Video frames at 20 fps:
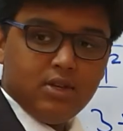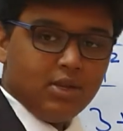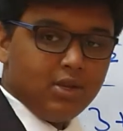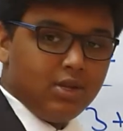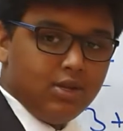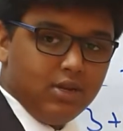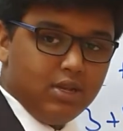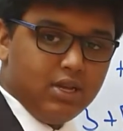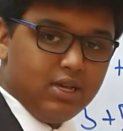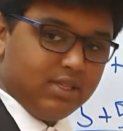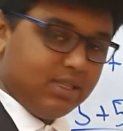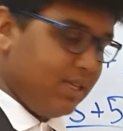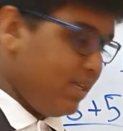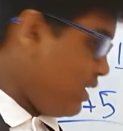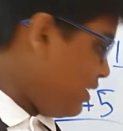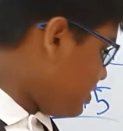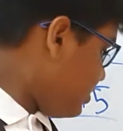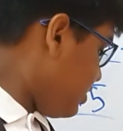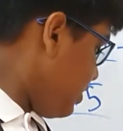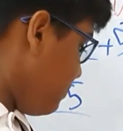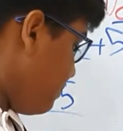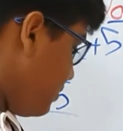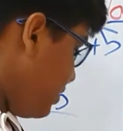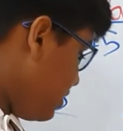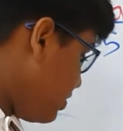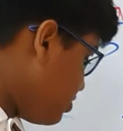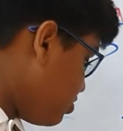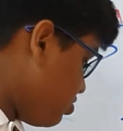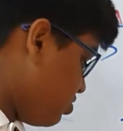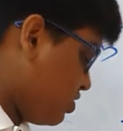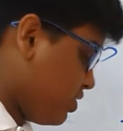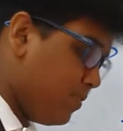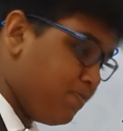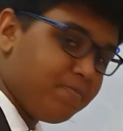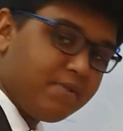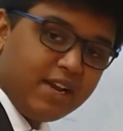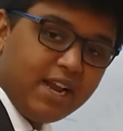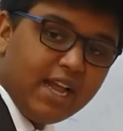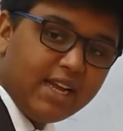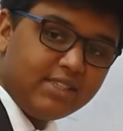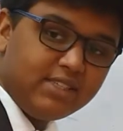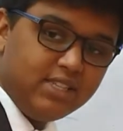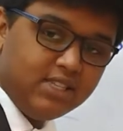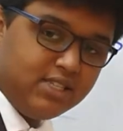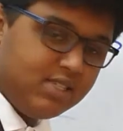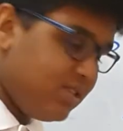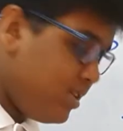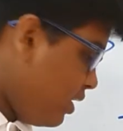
The next step is to subtract this.